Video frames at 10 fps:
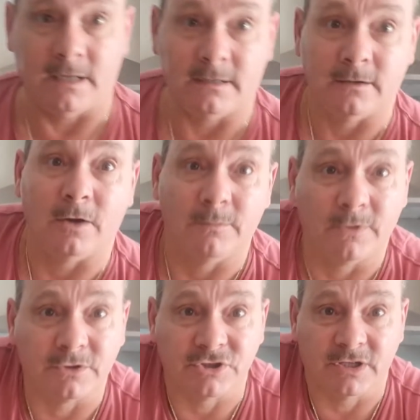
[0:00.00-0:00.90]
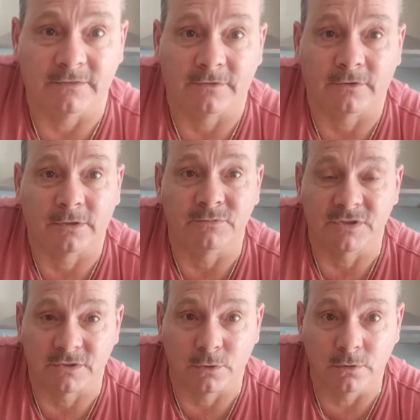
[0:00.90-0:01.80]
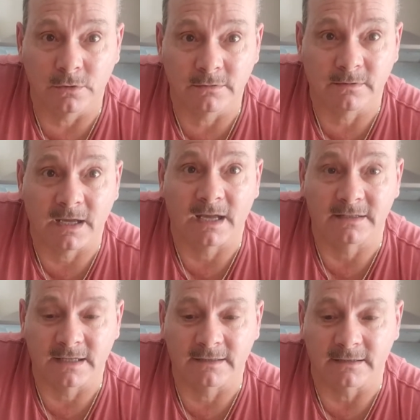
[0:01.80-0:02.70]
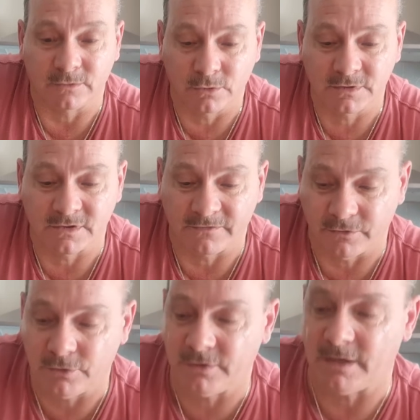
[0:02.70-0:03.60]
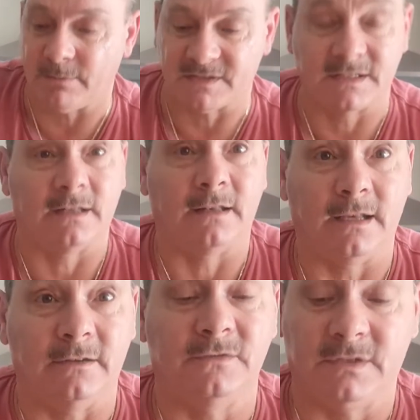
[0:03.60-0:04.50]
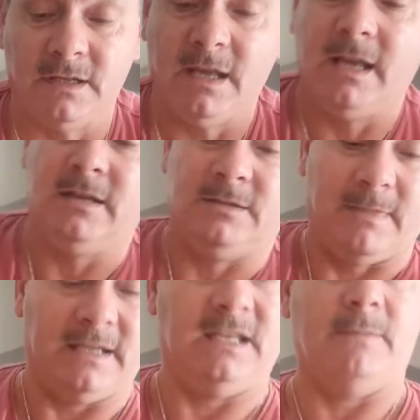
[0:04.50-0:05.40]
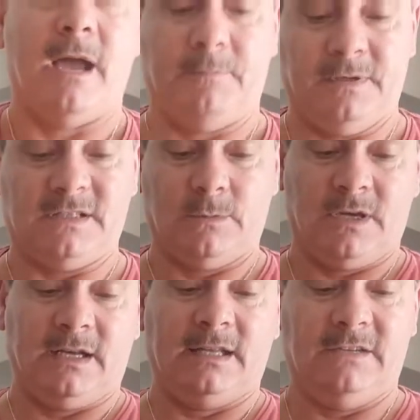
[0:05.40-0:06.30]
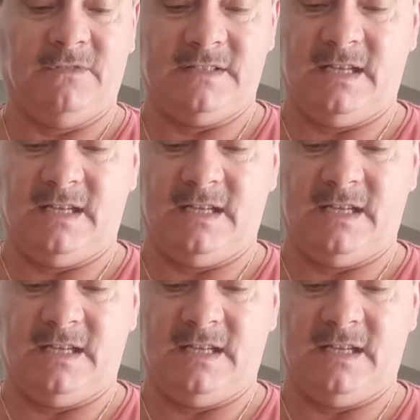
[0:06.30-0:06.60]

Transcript: I'm no chef, alright? I'm just a cook, a dad that cooks the food that my son loves to make him happy. So we're going to leave this